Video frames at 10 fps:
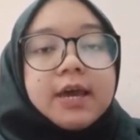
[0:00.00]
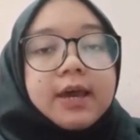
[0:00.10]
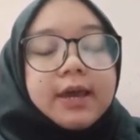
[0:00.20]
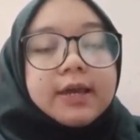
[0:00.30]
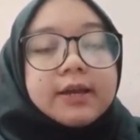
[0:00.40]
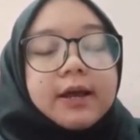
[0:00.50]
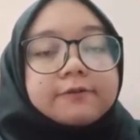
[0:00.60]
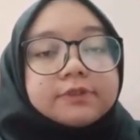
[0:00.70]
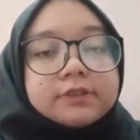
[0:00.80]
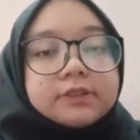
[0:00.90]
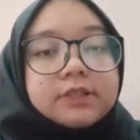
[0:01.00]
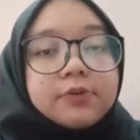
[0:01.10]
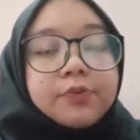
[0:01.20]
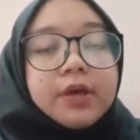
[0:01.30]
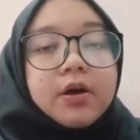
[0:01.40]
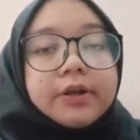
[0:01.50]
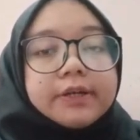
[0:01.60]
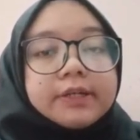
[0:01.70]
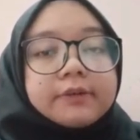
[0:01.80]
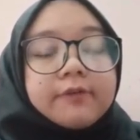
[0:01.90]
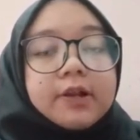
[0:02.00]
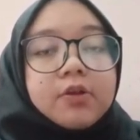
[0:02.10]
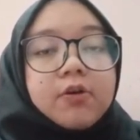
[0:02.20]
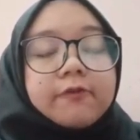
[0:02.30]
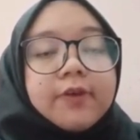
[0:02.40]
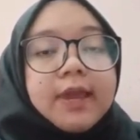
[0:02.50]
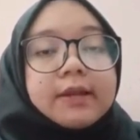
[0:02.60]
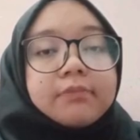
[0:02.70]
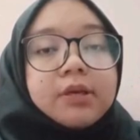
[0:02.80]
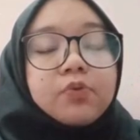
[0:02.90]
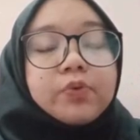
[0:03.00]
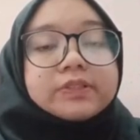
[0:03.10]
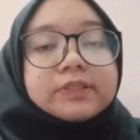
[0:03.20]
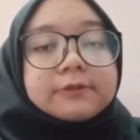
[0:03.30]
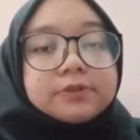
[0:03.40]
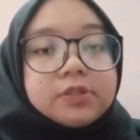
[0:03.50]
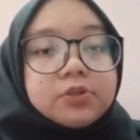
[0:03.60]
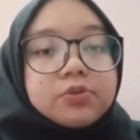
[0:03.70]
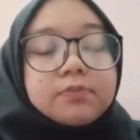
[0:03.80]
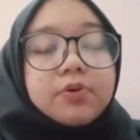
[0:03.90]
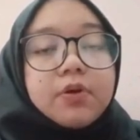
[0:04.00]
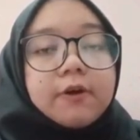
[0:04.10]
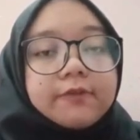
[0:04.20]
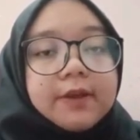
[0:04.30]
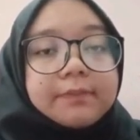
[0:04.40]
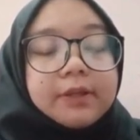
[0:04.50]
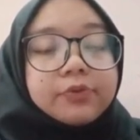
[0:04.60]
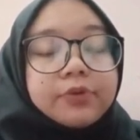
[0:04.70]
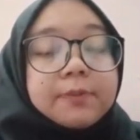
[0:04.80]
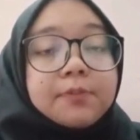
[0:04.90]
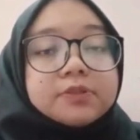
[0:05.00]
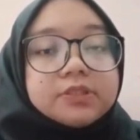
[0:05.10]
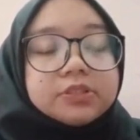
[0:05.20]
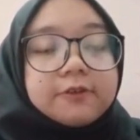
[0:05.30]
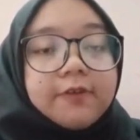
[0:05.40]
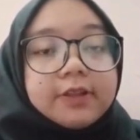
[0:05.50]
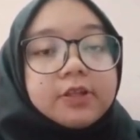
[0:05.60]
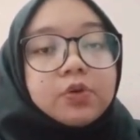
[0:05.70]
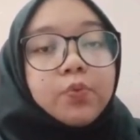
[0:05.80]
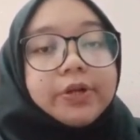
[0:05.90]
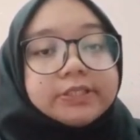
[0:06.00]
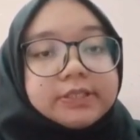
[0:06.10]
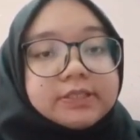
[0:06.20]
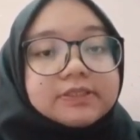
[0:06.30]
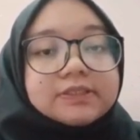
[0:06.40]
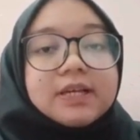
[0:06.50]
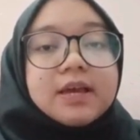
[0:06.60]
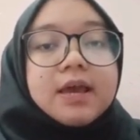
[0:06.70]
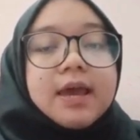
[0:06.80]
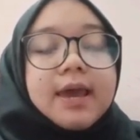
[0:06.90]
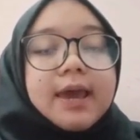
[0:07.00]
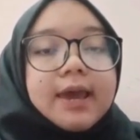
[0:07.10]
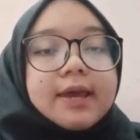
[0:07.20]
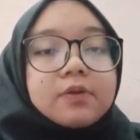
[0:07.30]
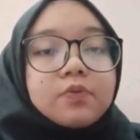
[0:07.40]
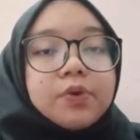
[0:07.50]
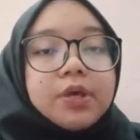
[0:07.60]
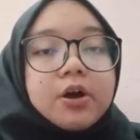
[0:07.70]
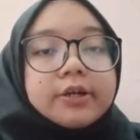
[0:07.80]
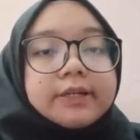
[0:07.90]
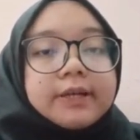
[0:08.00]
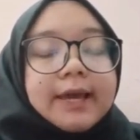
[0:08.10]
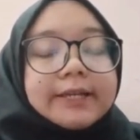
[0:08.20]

And after we got the value of a and b, we substitute both of them into the position vector equations, and we got the x